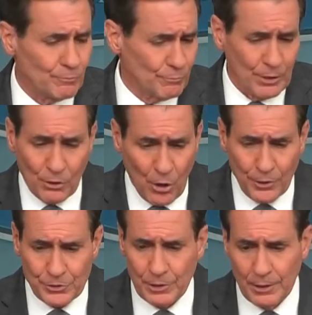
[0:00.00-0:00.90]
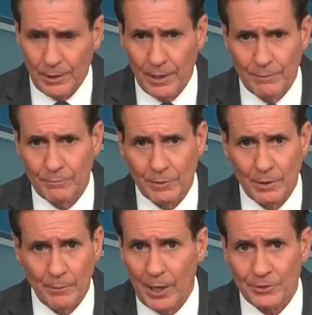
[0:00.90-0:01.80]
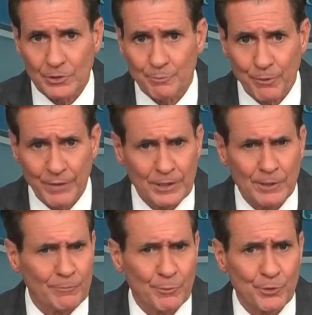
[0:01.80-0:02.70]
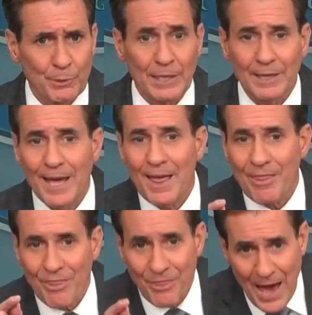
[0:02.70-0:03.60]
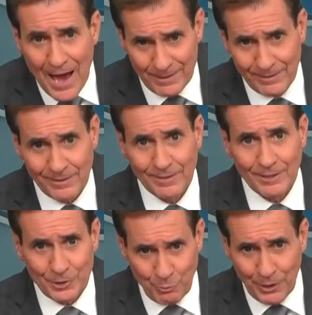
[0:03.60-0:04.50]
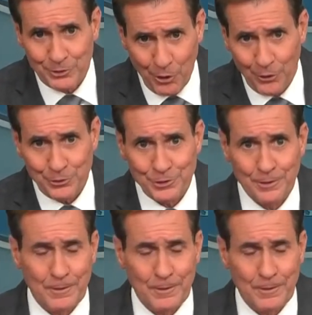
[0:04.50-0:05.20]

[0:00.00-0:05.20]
writ large, and Hamas is preventing them from doing it. That is what is harsh.